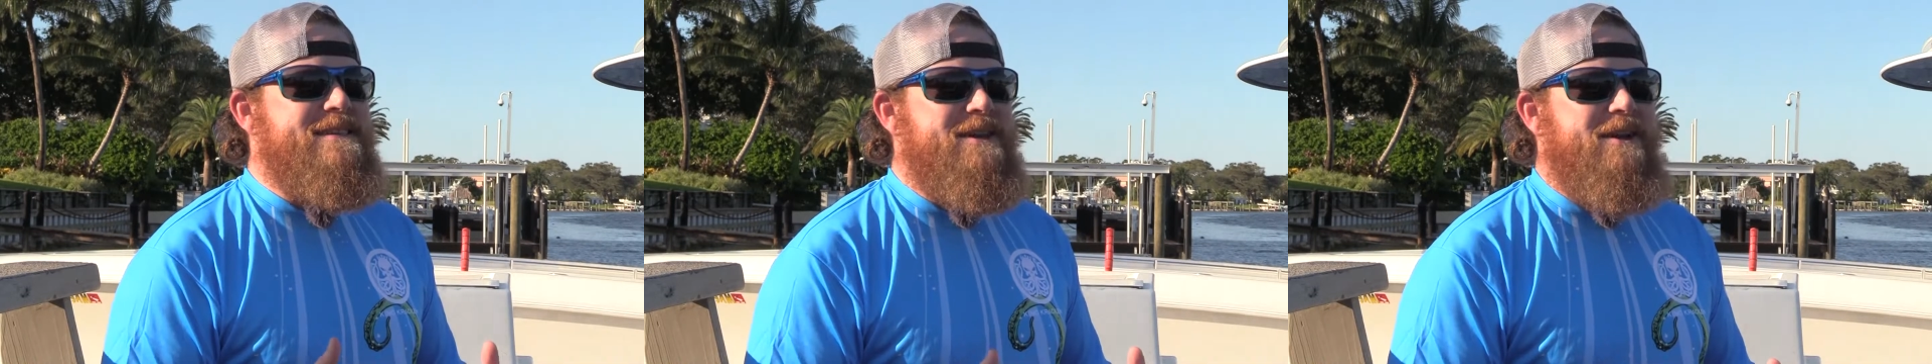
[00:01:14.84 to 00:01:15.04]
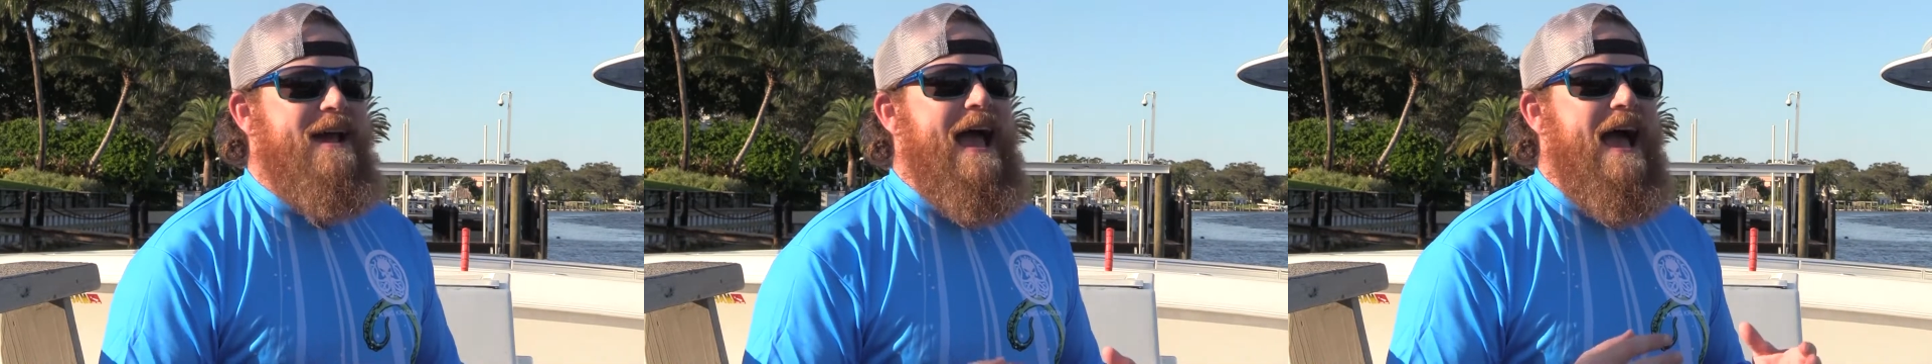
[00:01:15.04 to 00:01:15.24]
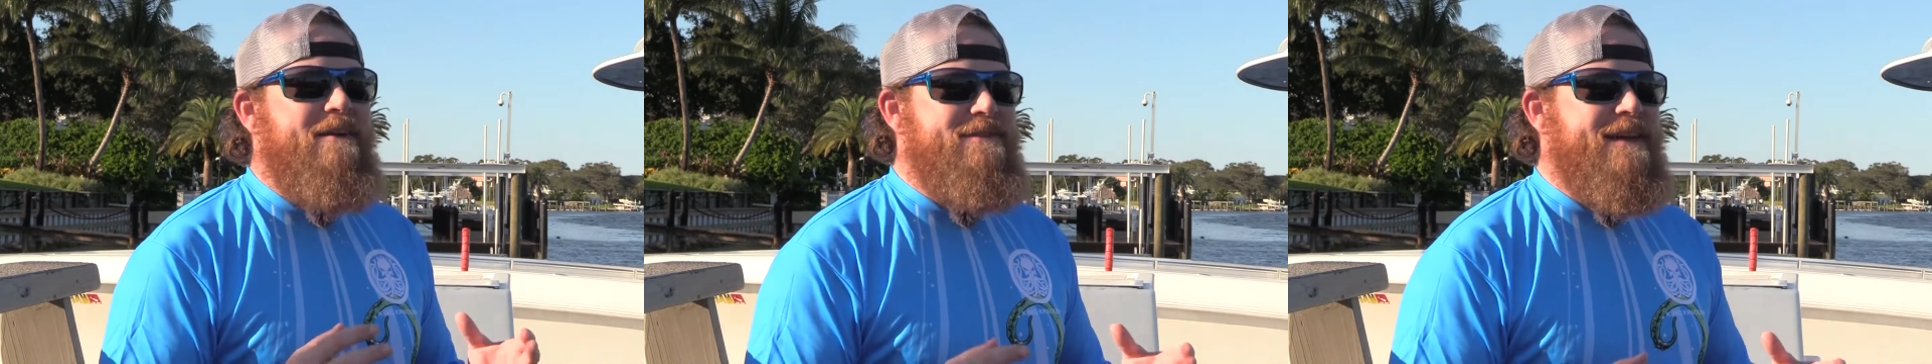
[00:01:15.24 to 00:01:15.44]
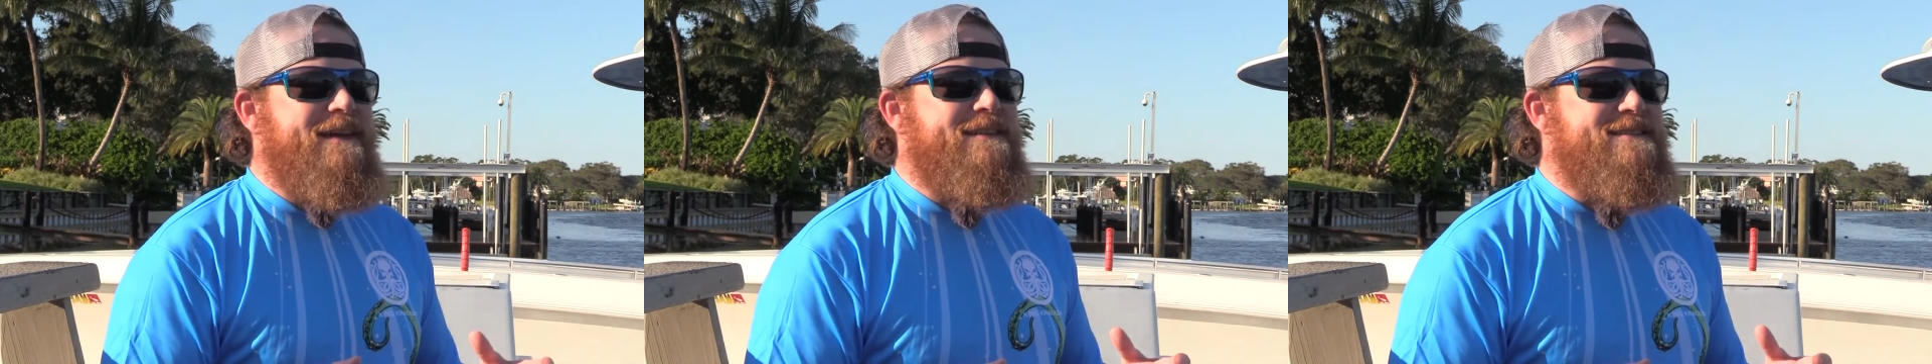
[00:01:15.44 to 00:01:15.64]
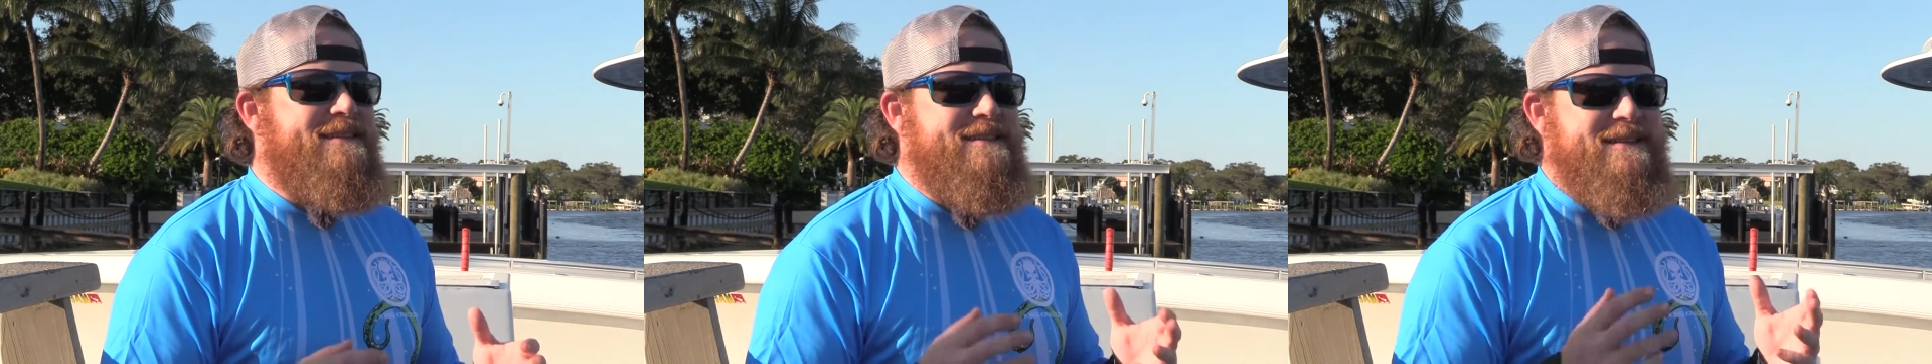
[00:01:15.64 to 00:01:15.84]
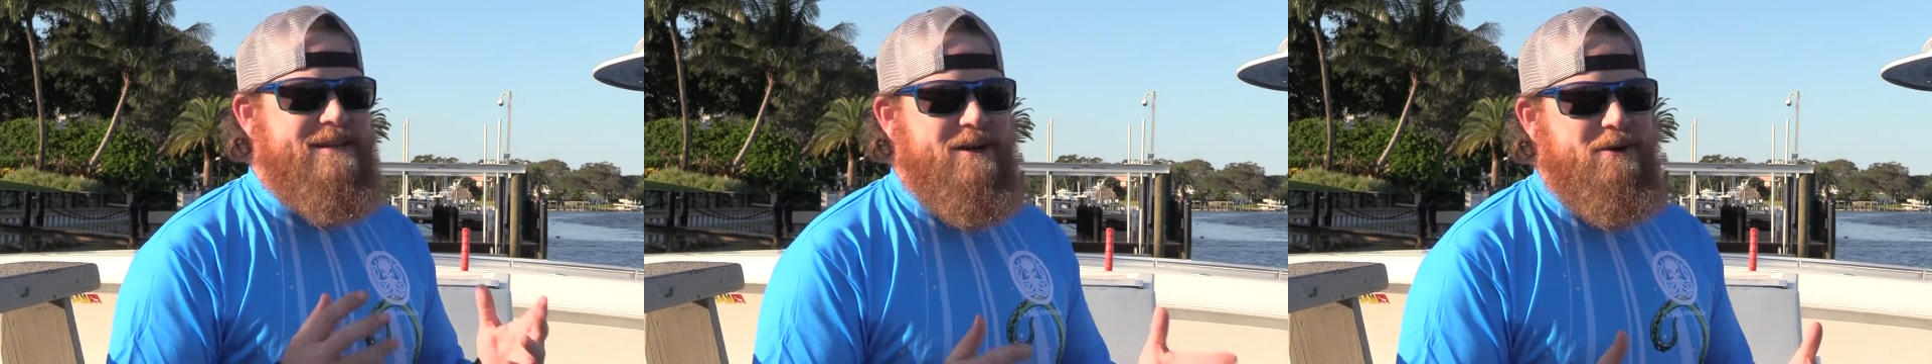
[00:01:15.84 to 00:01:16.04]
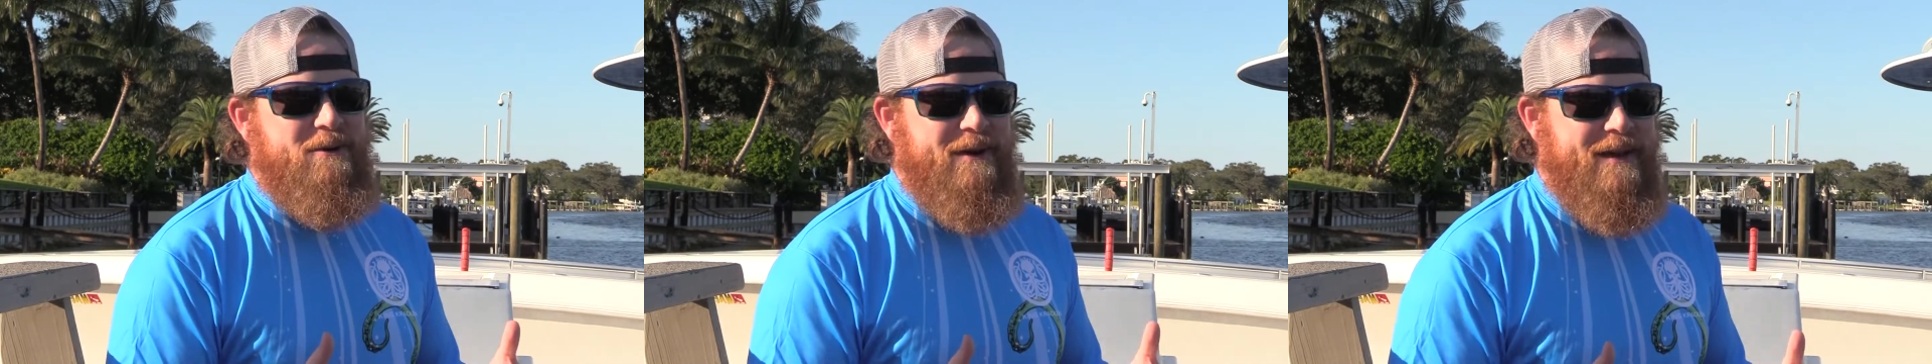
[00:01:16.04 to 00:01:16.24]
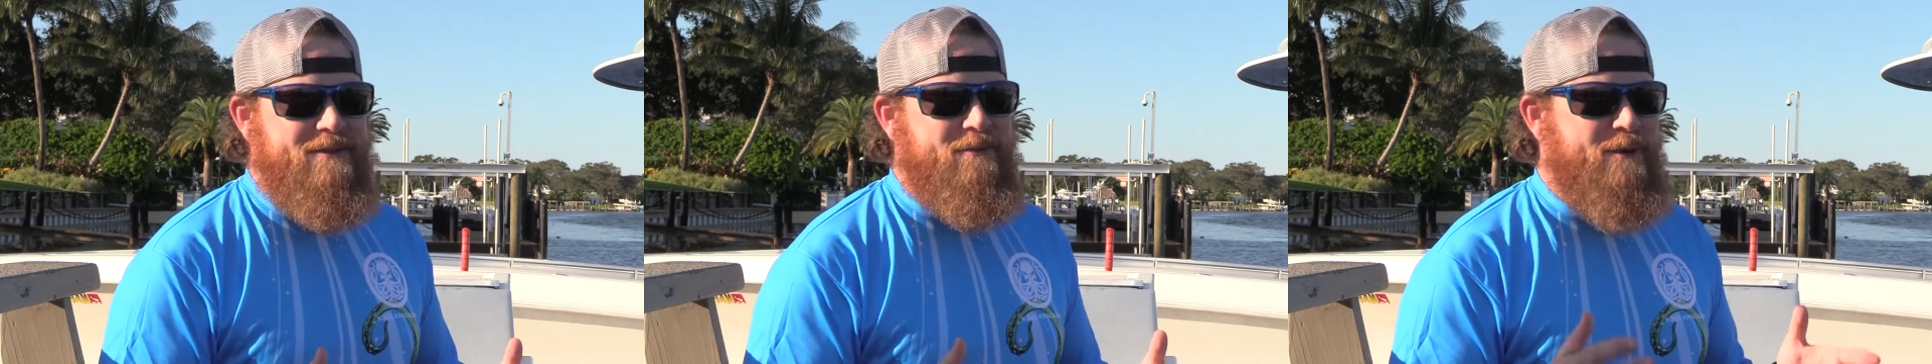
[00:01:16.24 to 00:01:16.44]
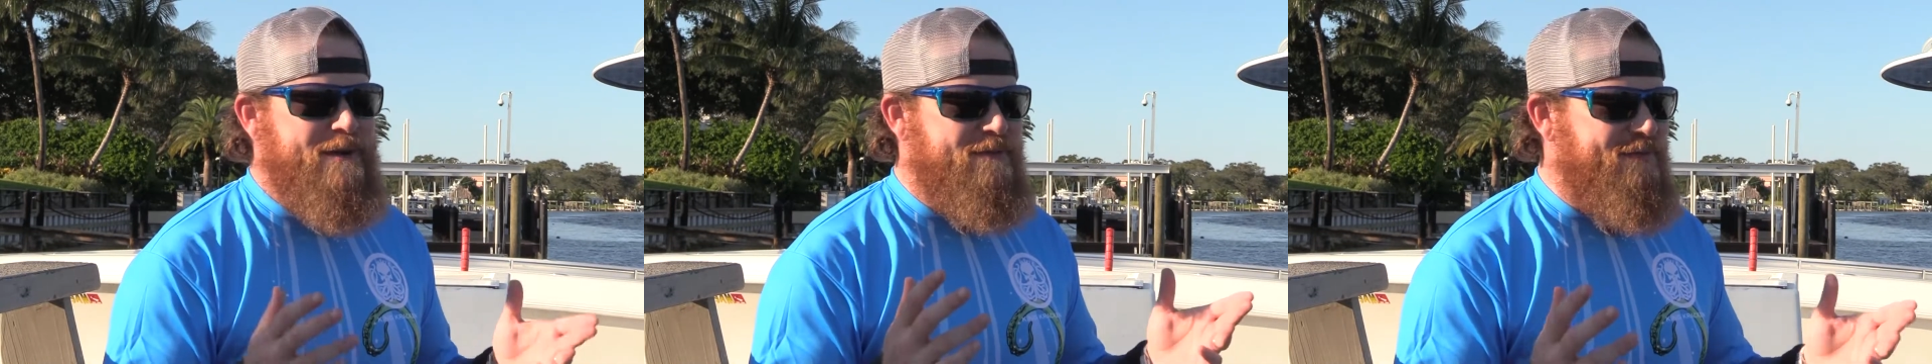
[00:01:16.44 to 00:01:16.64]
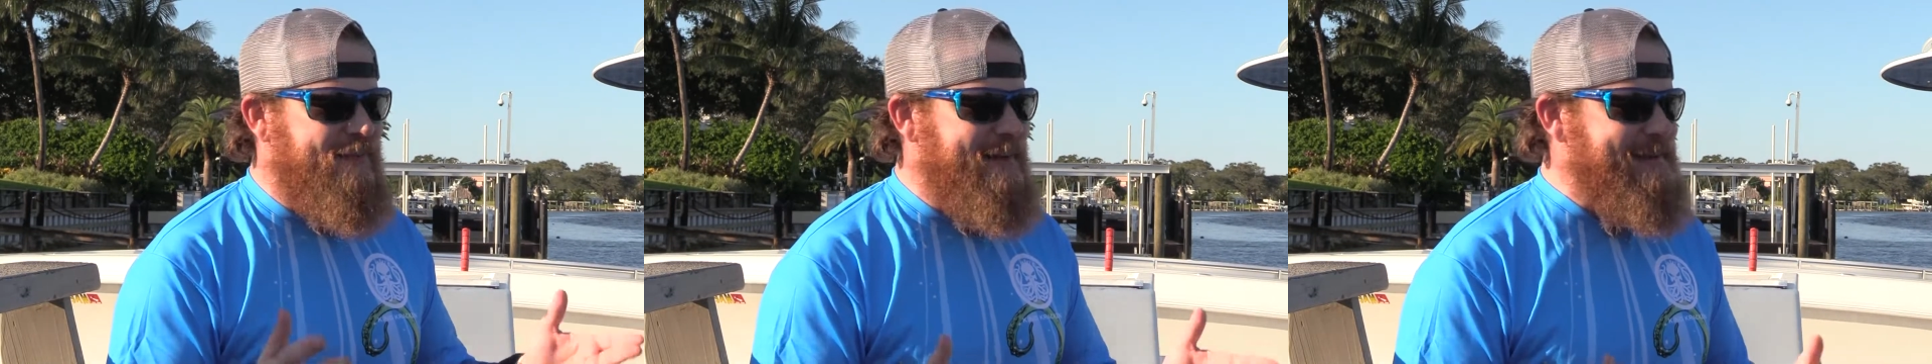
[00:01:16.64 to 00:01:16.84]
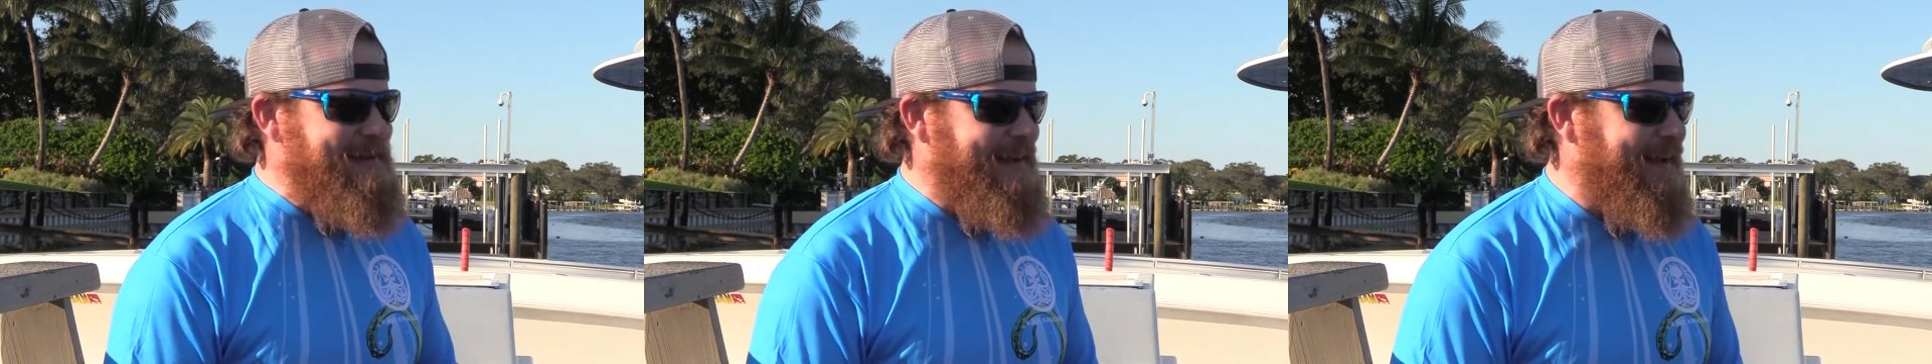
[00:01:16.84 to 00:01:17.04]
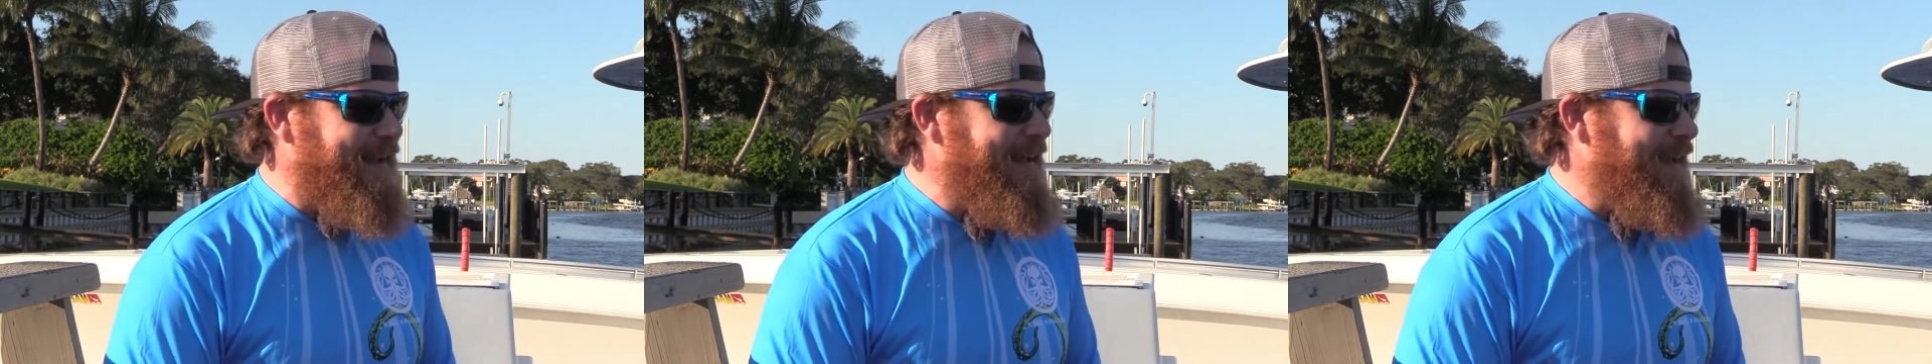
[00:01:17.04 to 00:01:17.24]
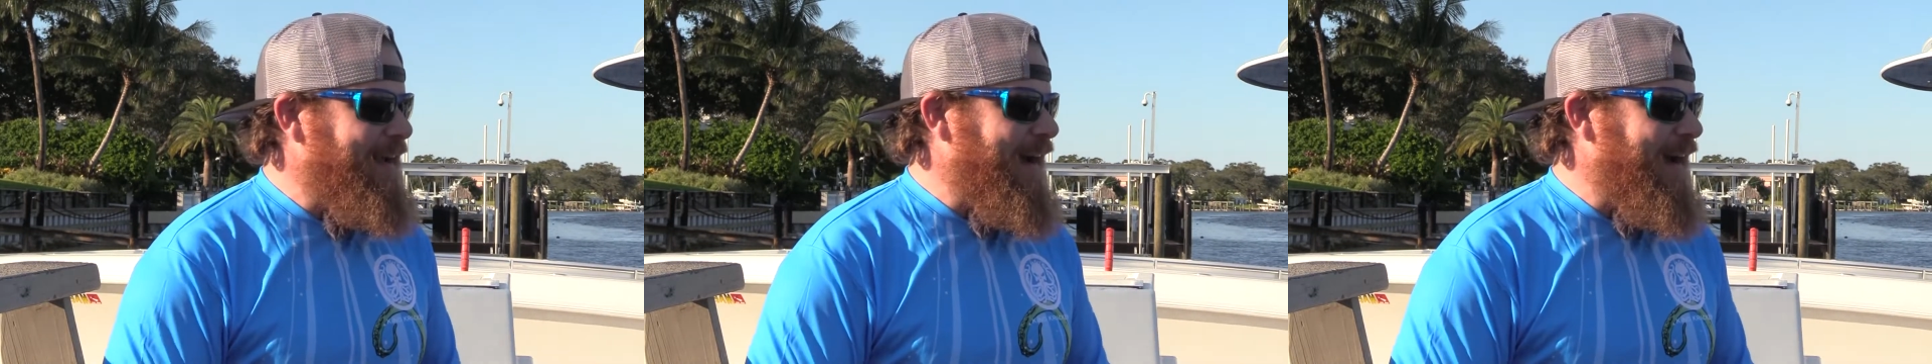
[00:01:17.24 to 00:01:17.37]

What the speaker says: that you're having to deal with fishing